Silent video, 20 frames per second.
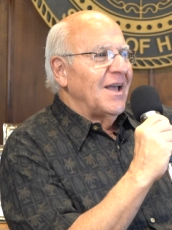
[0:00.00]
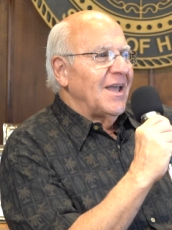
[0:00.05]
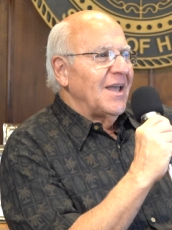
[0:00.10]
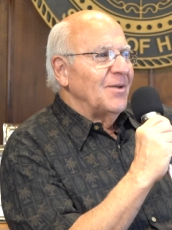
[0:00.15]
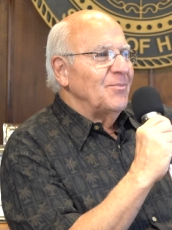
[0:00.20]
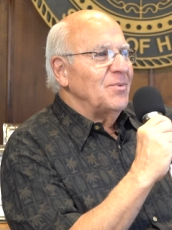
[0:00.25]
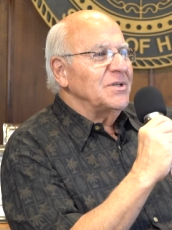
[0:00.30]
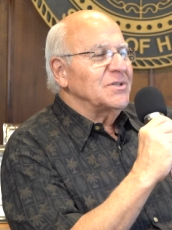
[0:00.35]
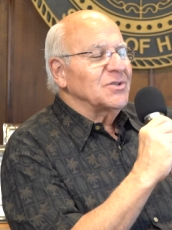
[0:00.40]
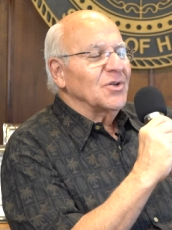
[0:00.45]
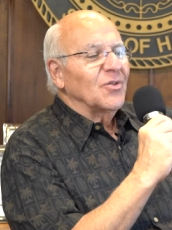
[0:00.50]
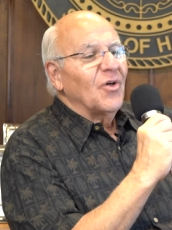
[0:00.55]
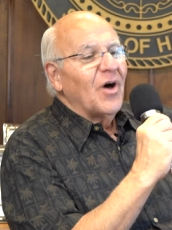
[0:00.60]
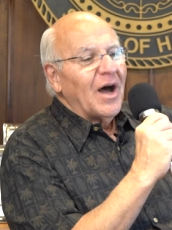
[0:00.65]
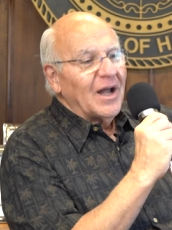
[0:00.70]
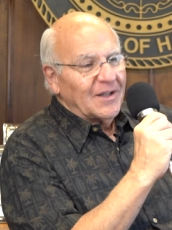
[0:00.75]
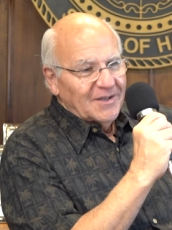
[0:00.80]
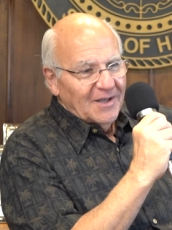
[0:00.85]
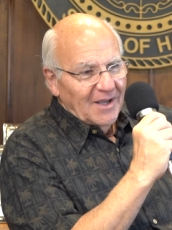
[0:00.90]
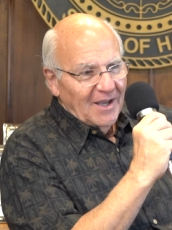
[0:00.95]
it means a
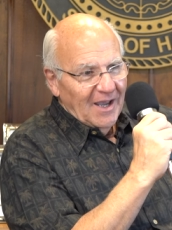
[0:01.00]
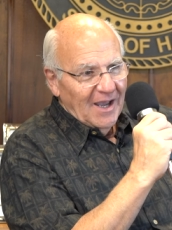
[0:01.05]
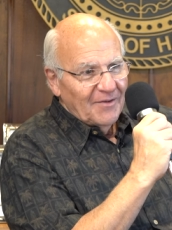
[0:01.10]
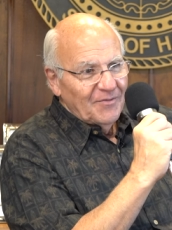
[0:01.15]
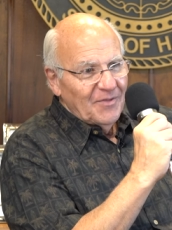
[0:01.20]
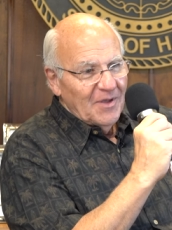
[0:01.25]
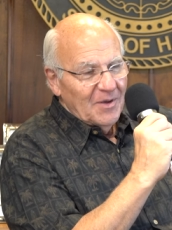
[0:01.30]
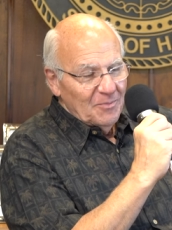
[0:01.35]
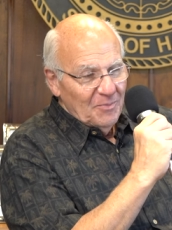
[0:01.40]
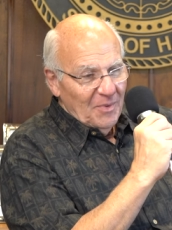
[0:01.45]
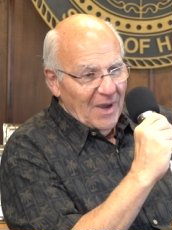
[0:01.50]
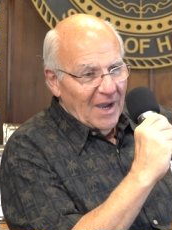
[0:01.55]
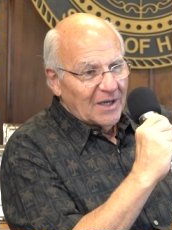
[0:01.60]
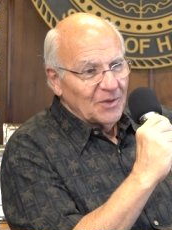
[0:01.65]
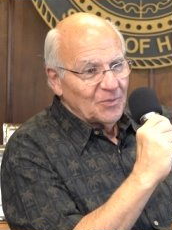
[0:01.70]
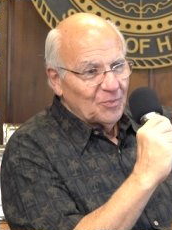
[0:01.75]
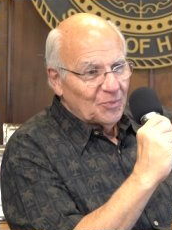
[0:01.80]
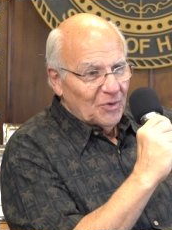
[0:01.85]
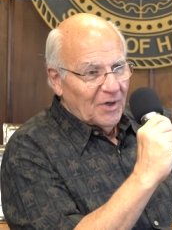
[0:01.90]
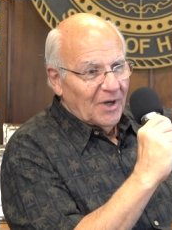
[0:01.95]
lot to have them
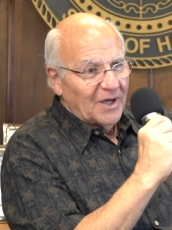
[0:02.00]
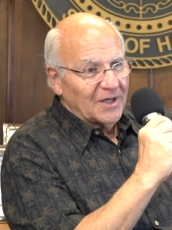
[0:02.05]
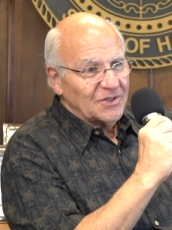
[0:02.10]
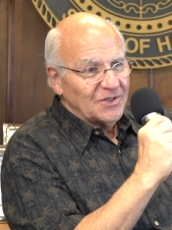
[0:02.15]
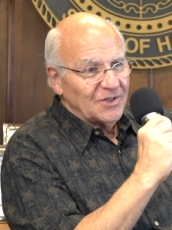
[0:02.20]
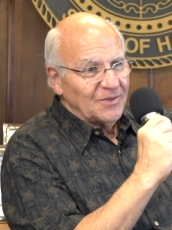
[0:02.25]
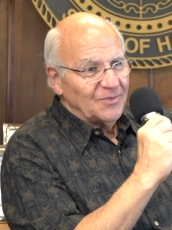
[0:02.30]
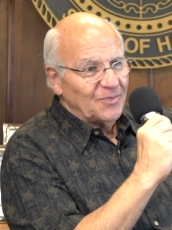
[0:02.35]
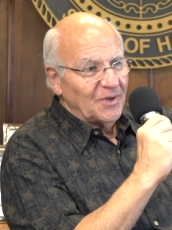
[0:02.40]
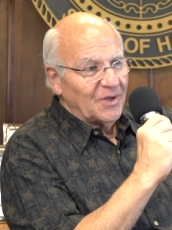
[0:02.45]
back in production,